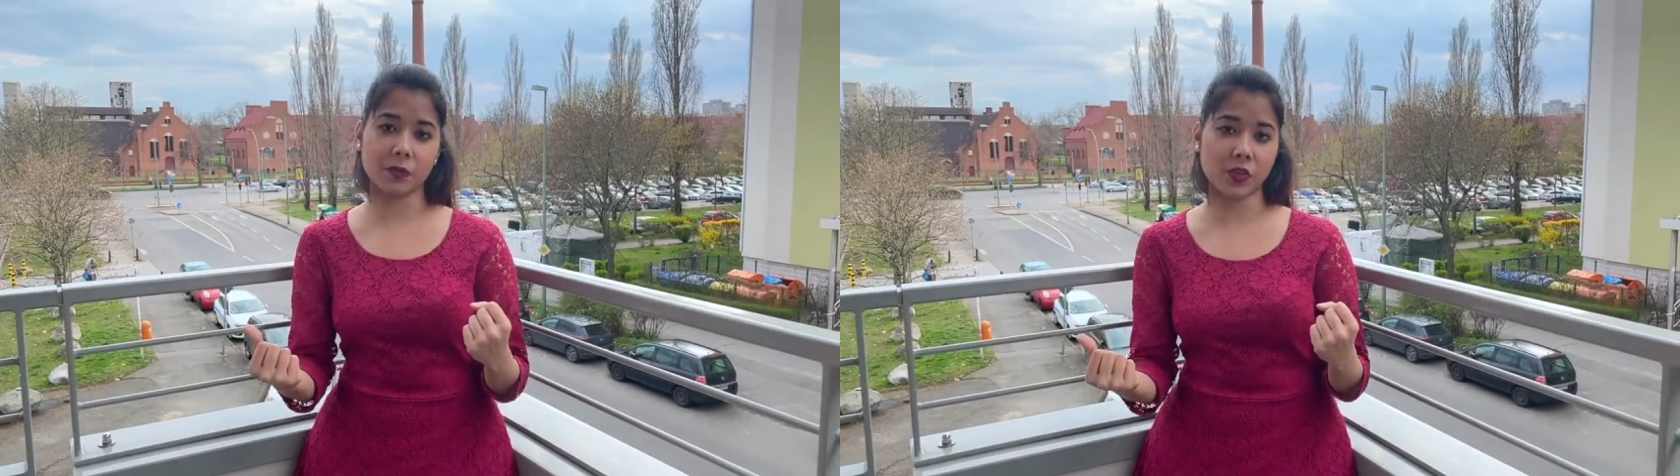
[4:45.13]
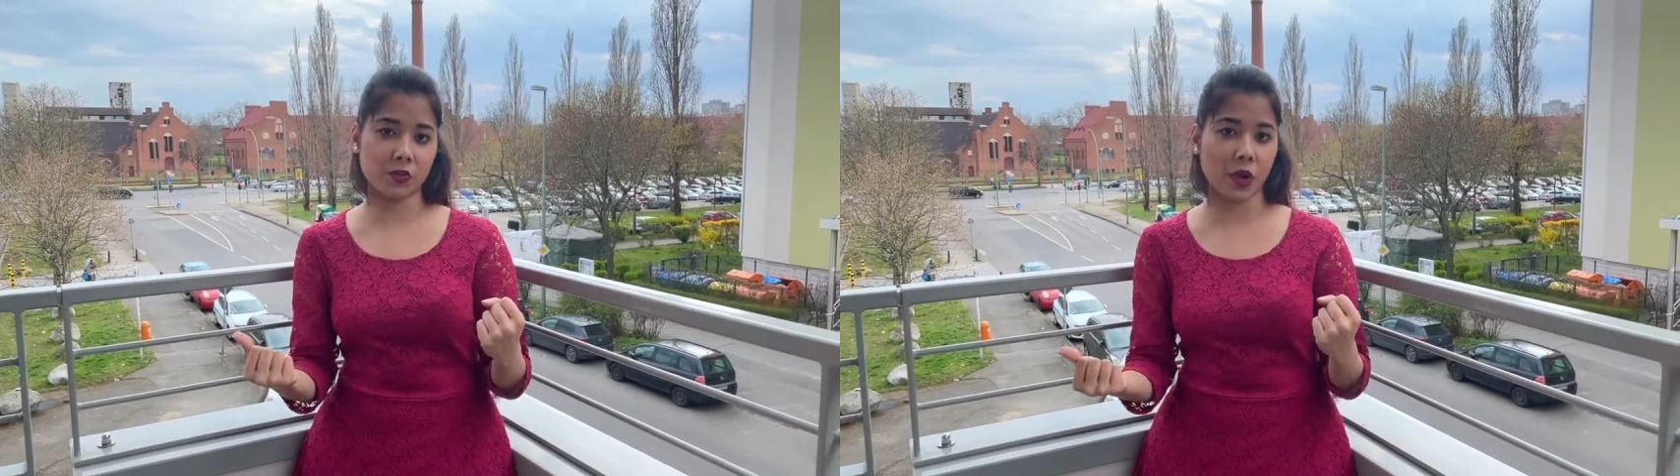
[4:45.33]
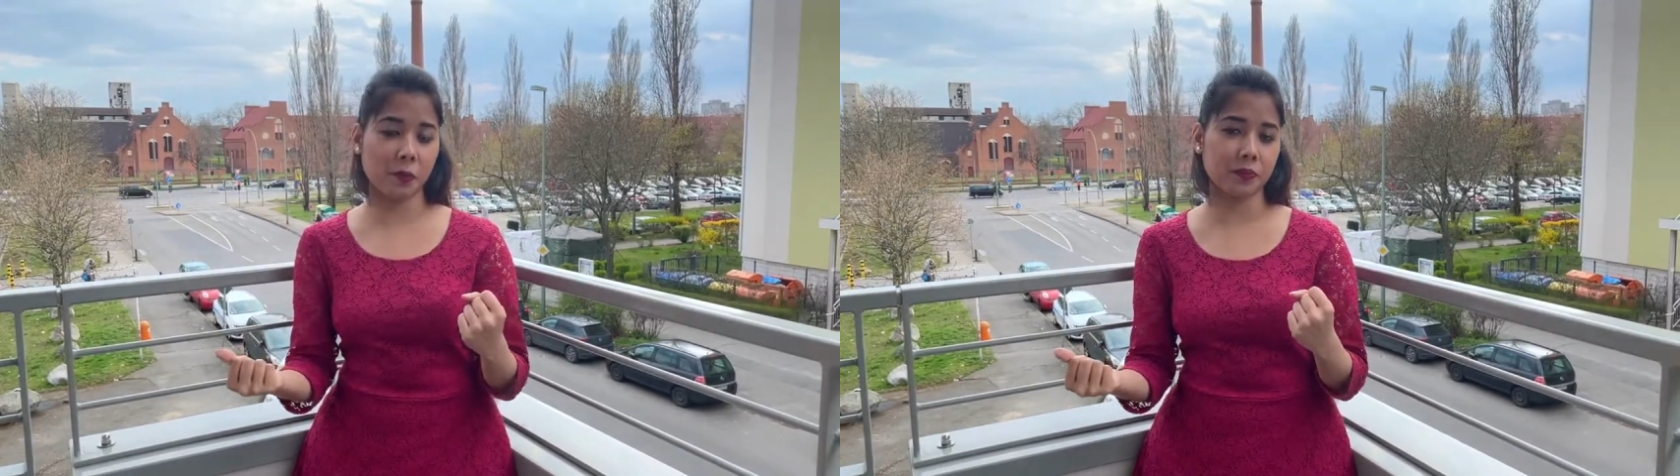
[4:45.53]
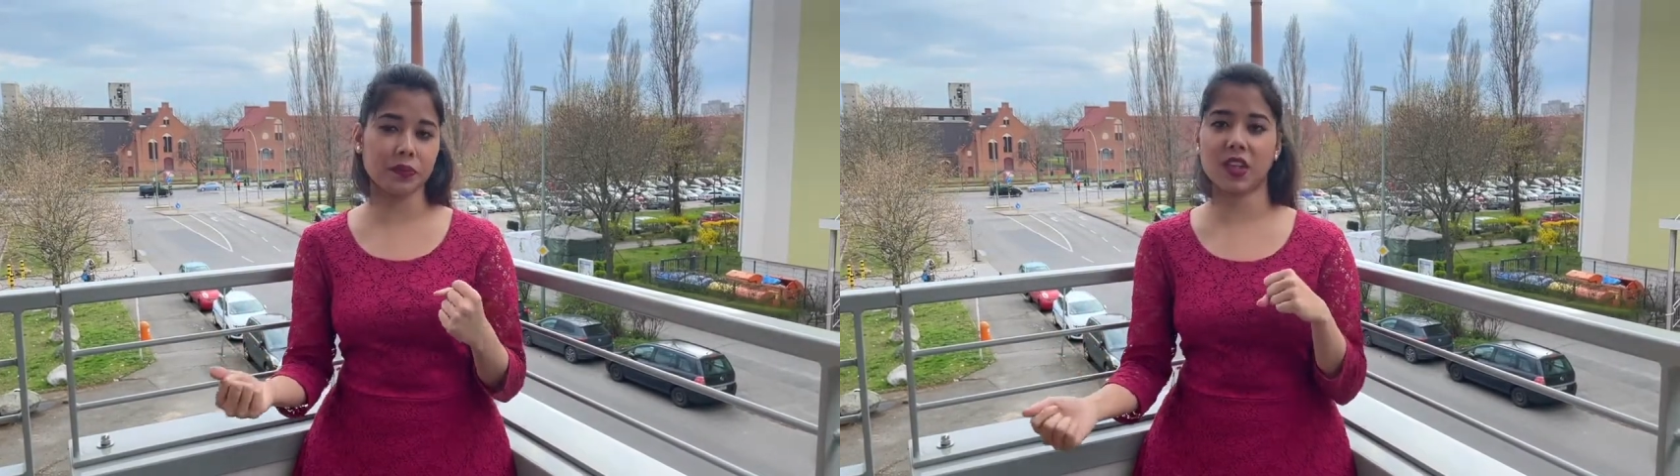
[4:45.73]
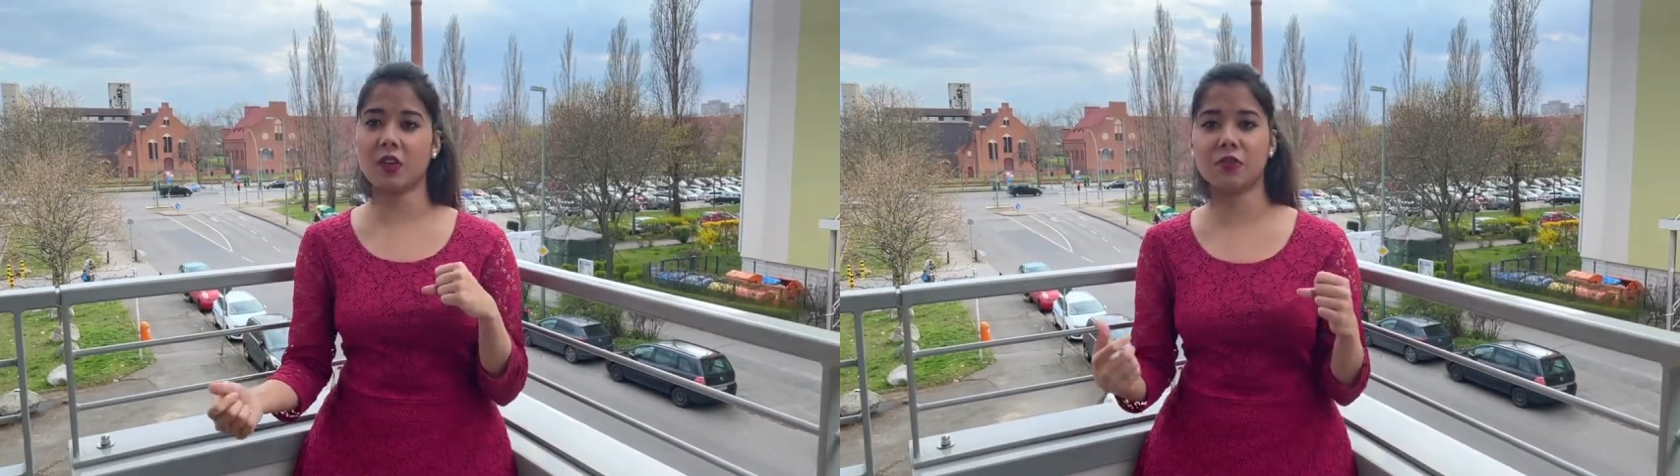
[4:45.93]
from
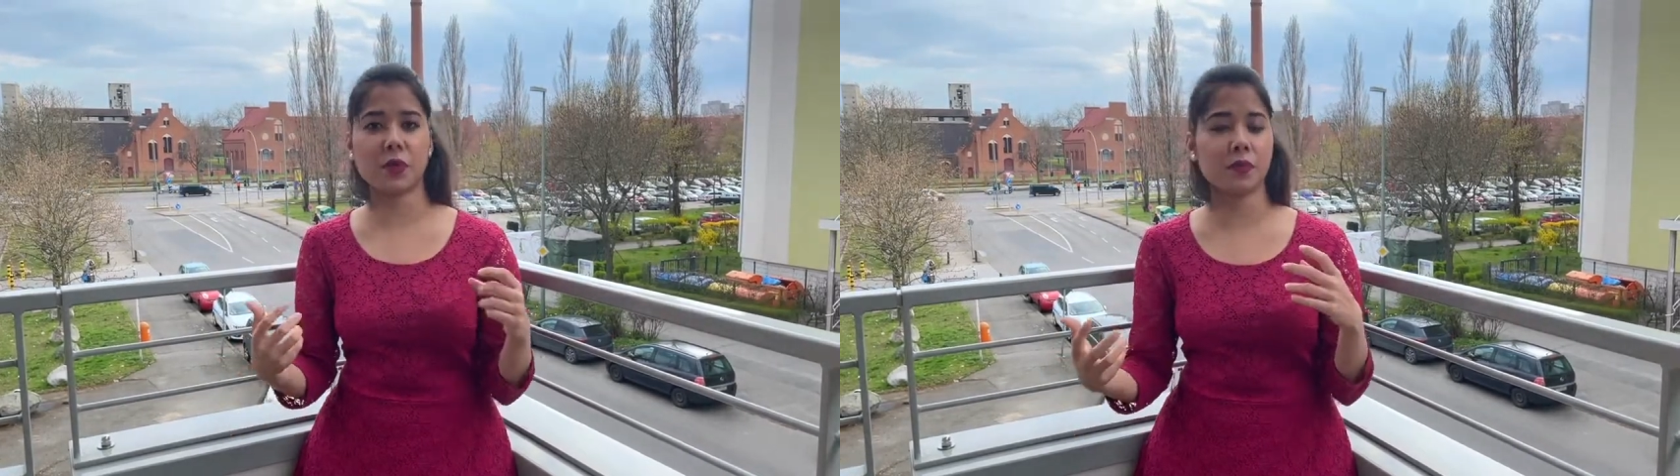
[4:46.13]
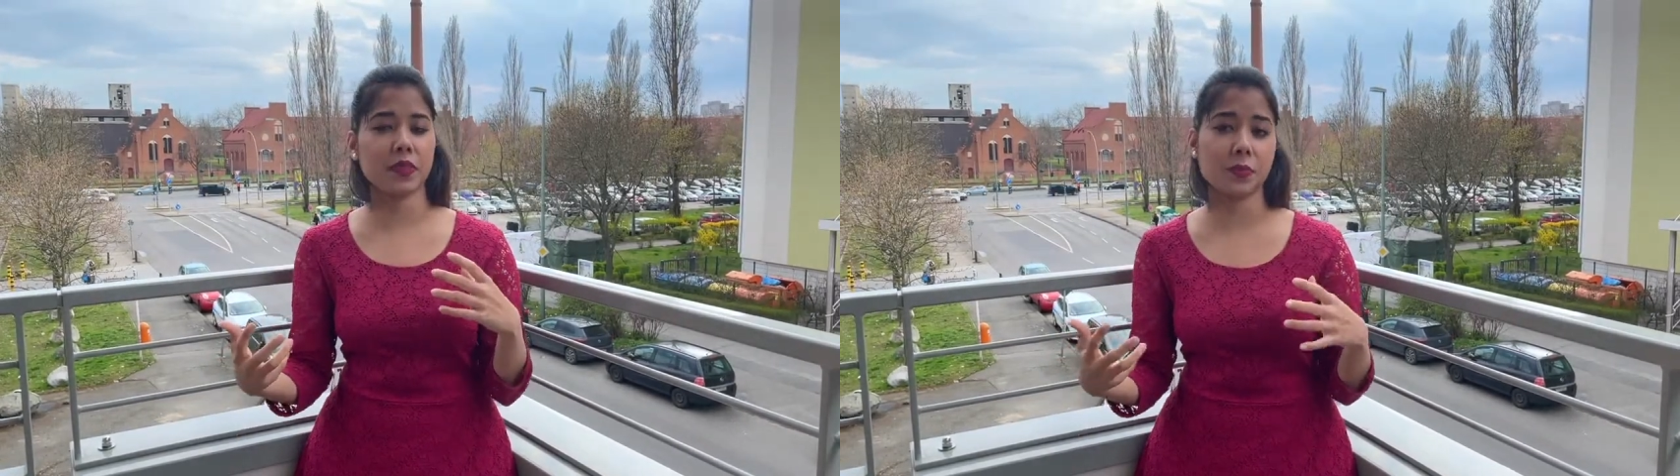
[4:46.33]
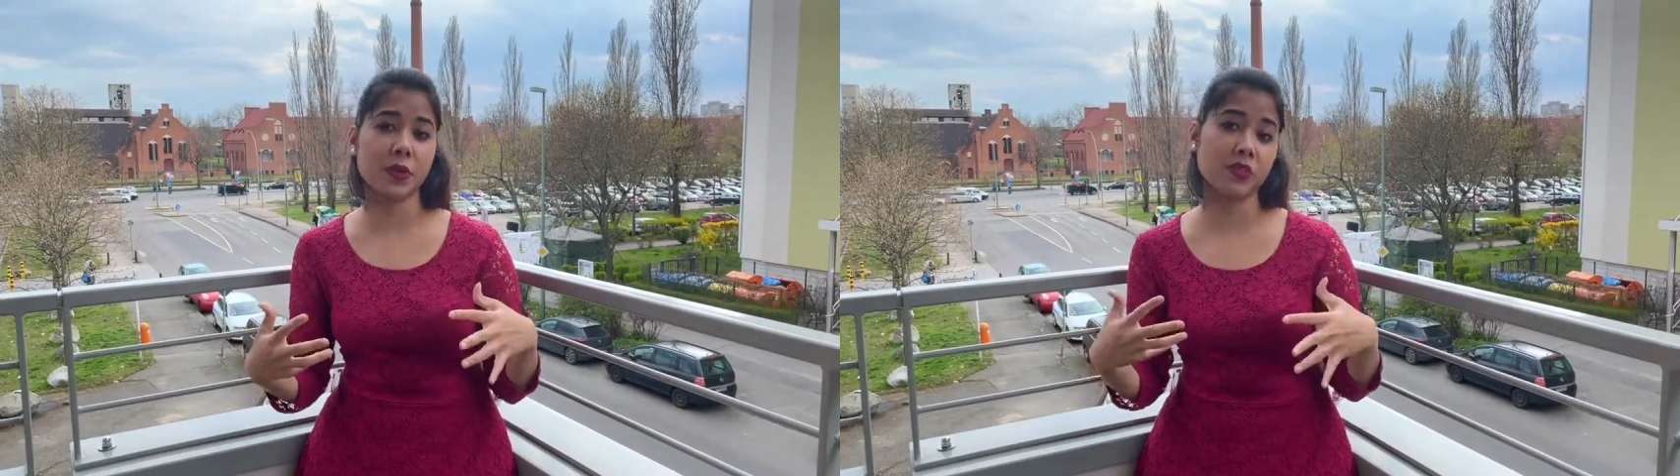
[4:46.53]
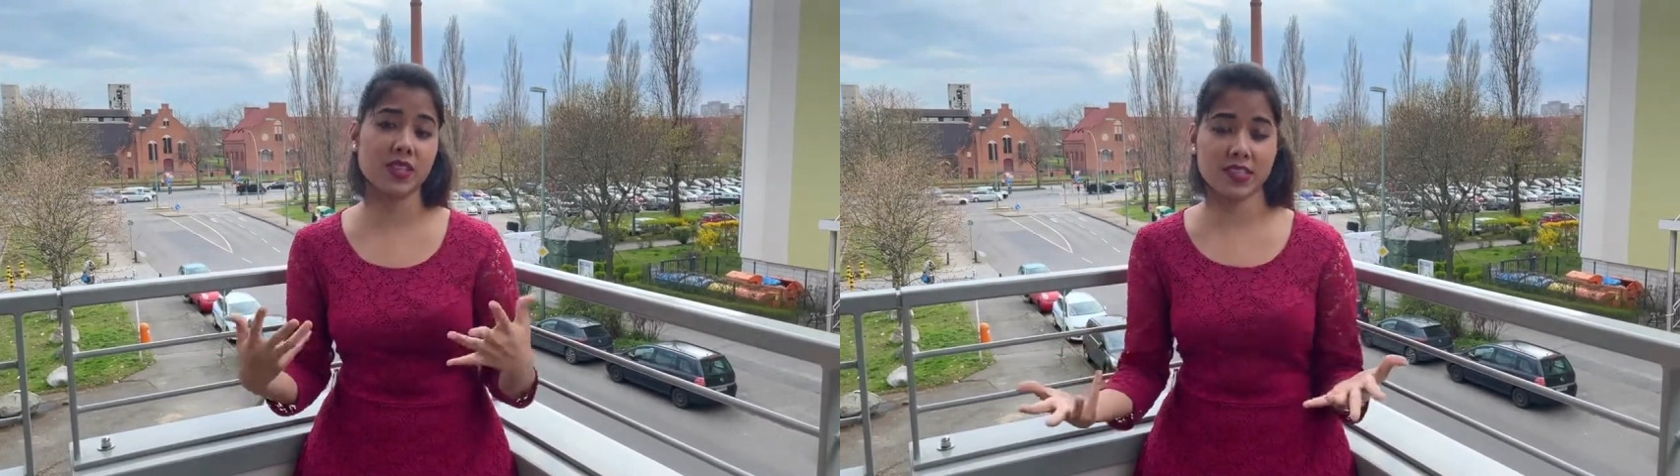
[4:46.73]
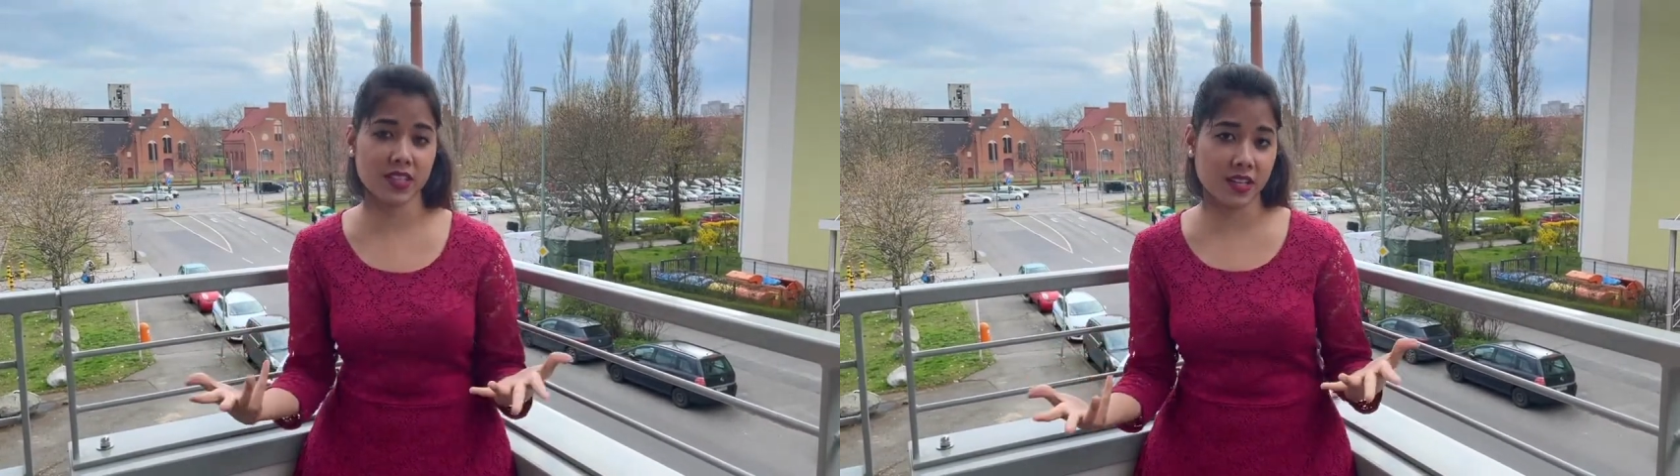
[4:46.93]
the
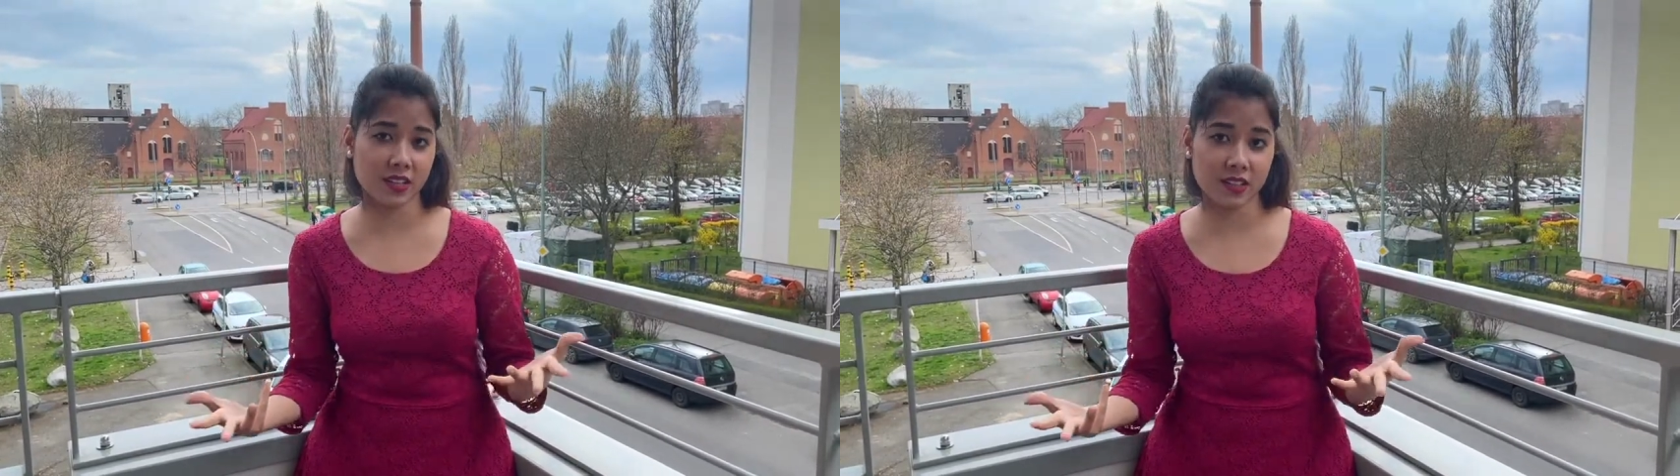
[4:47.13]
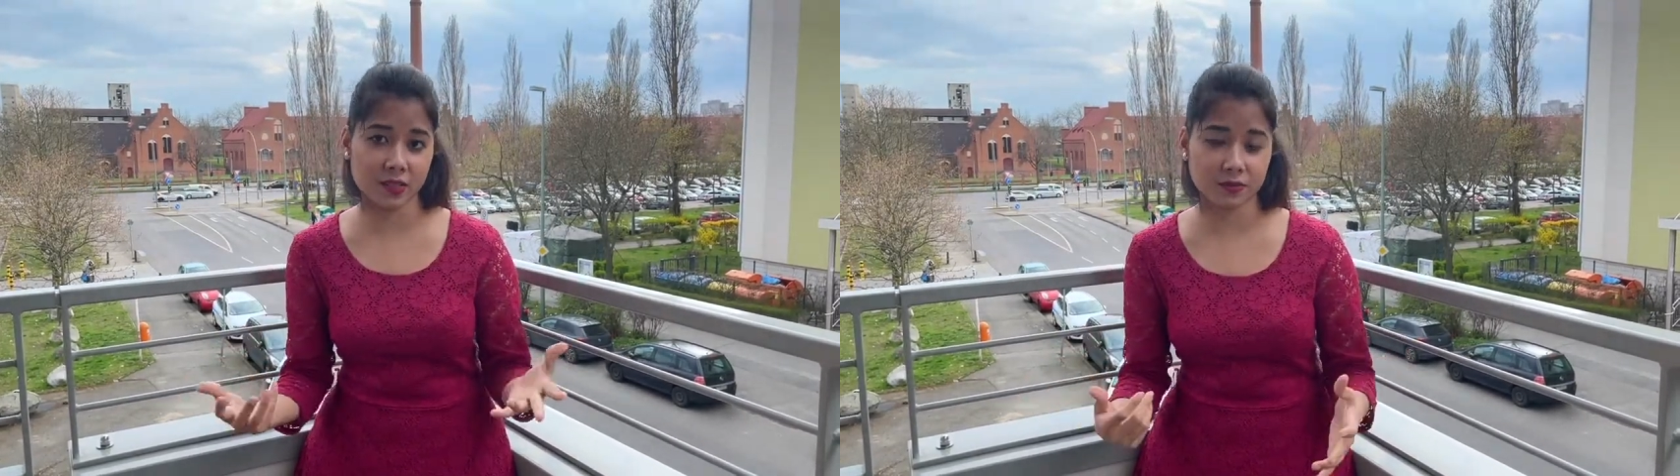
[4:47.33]
previous tenant.